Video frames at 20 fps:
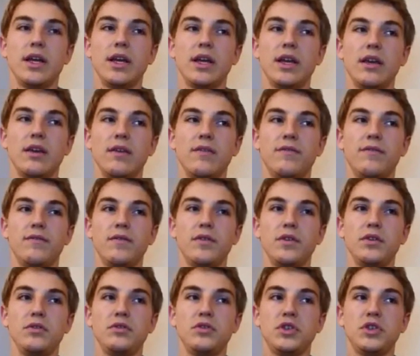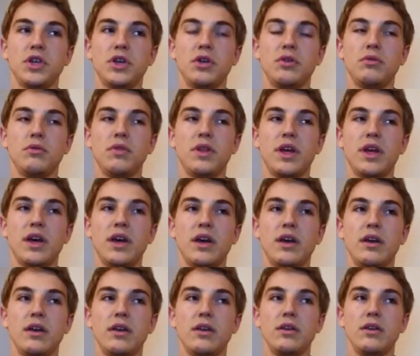if you show
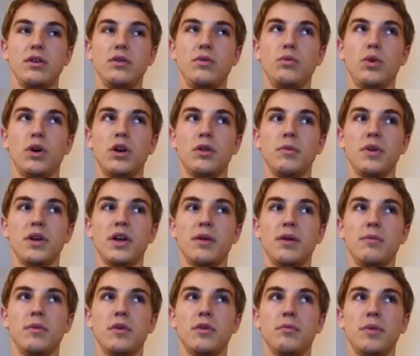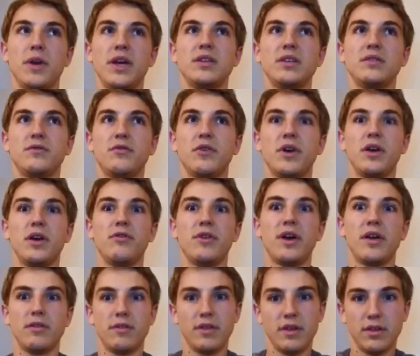that you want to become their best friend
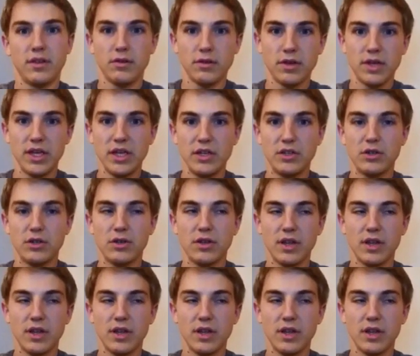rather than their teacher,